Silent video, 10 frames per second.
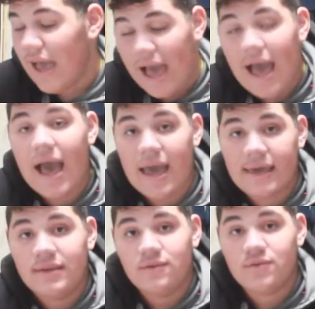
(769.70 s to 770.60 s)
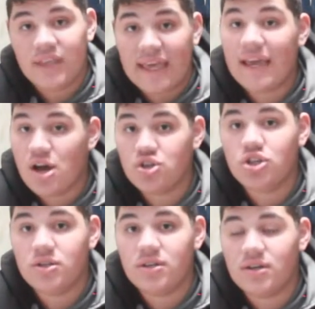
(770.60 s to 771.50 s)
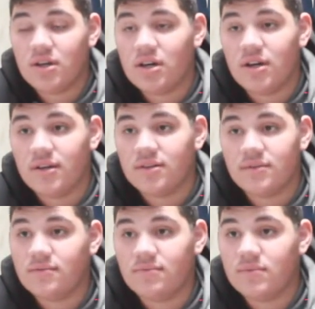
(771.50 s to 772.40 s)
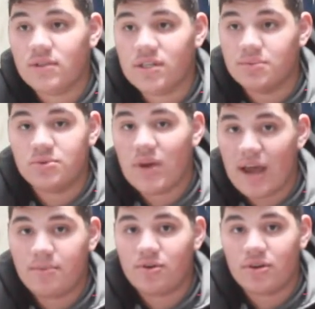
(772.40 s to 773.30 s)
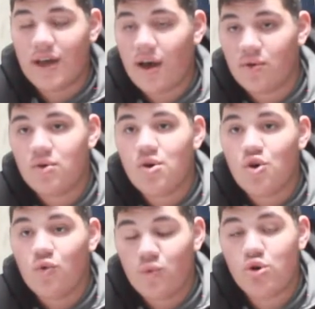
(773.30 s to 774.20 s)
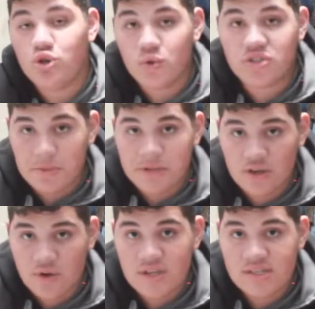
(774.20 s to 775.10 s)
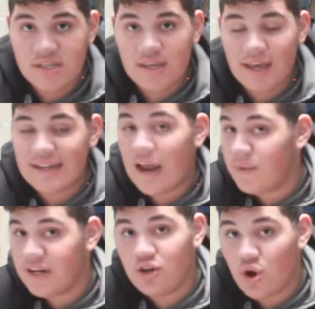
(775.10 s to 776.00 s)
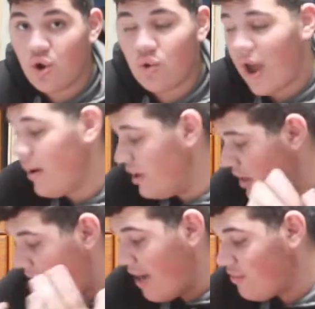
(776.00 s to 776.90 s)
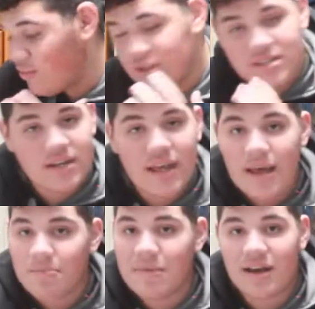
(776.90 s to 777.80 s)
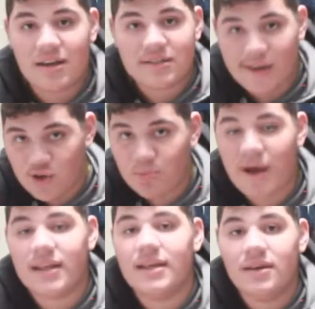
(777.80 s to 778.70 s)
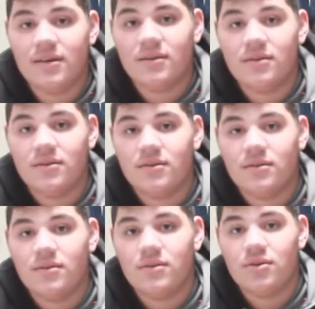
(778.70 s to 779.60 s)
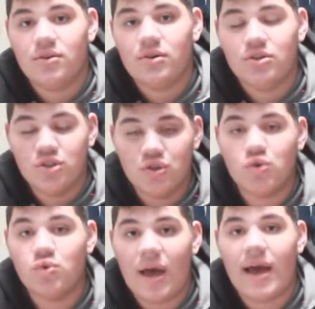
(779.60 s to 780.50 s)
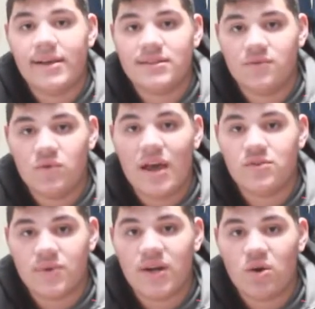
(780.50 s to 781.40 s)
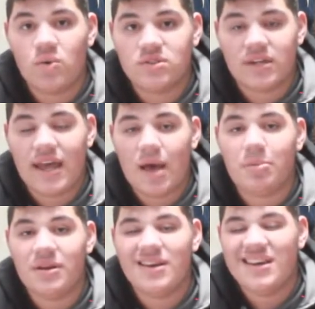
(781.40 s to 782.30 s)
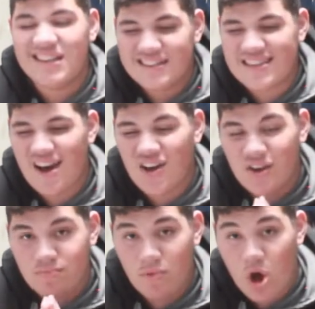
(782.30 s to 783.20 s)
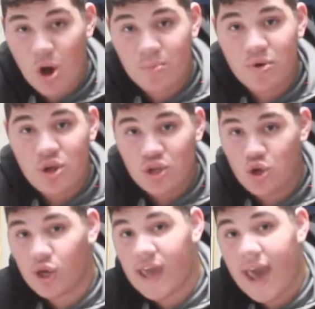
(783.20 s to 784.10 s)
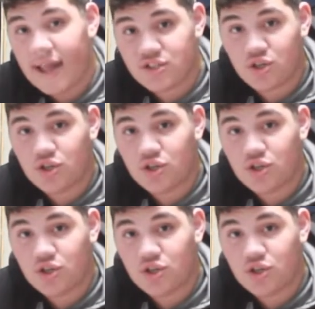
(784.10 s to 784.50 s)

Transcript: I, for the 800 uh, subscriber count, will do something crazy. And I already know, I already have it written. I'm not gonna tell nobody. You guys, if you guys wanna know what's gonna happen, tell your mom, your cat, your